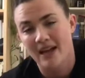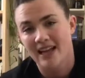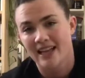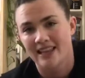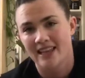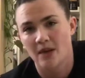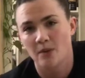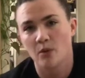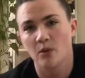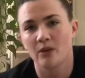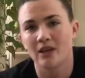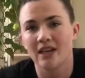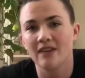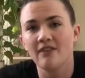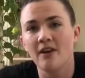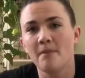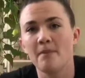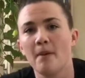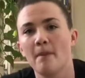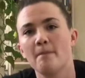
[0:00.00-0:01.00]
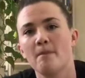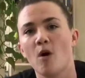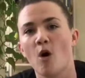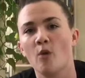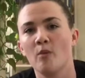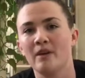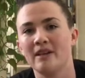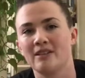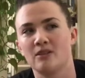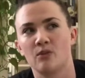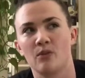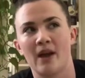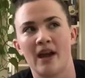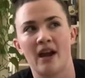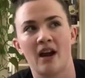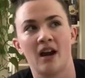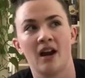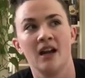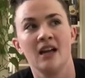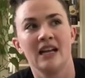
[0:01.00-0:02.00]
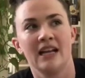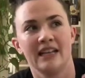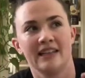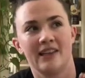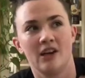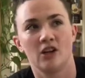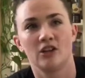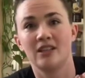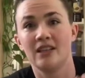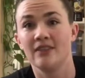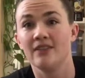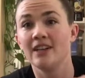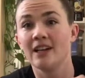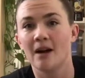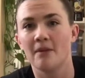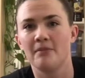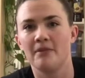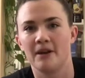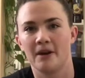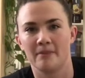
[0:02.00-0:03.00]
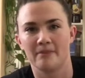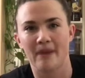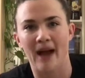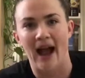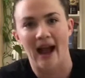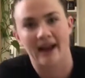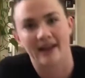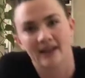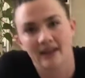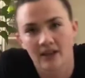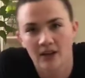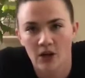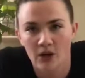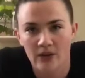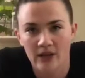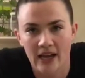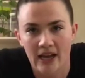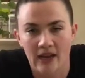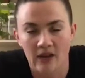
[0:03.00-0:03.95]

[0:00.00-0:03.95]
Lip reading: they will give up a moment where they're giving up their back, okay?